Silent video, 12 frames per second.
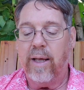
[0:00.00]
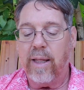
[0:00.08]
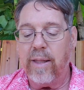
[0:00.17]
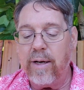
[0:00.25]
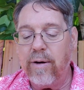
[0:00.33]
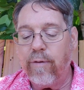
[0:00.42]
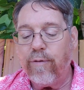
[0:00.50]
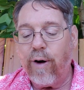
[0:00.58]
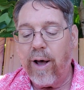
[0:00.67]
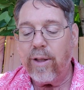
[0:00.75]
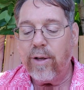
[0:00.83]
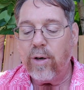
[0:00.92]
And then your
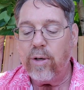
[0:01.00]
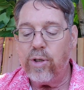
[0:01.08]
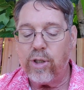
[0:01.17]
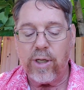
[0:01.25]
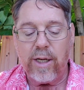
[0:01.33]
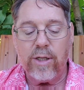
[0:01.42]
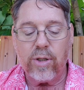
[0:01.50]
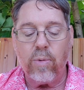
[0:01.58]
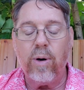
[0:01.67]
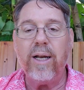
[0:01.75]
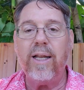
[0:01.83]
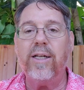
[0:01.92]
Father who sees
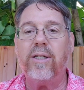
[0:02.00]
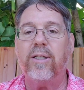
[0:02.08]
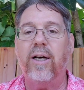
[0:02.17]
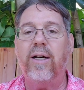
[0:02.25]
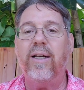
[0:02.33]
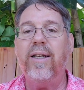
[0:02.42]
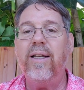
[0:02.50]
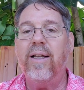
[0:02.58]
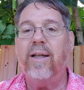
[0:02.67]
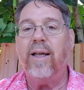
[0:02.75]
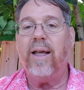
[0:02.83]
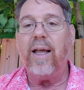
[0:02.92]
what is done
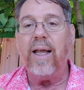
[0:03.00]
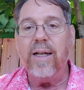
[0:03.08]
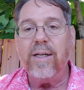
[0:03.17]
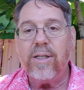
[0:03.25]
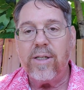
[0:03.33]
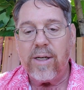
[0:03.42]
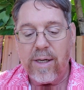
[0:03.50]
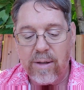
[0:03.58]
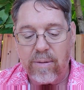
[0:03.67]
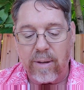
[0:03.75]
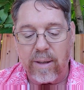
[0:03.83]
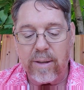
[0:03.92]
in
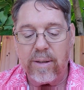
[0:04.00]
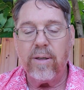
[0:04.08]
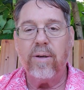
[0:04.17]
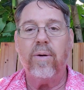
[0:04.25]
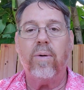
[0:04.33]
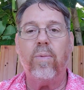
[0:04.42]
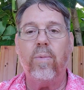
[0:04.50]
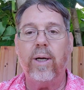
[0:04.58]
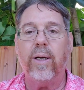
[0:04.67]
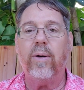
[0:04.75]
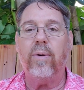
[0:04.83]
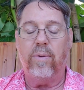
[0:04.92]
secret
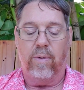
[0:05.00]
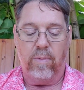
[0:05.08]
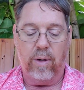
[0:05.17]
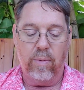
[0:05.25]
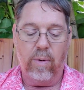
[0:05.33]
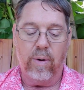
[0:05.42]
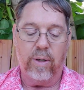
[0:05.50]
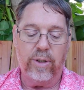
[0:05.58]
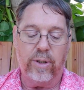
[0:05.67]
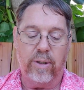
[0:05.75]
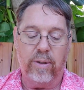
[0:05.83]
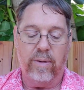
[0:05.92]
will
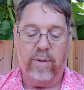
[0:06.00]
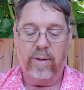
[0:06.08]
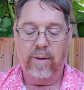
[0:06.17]
reward you.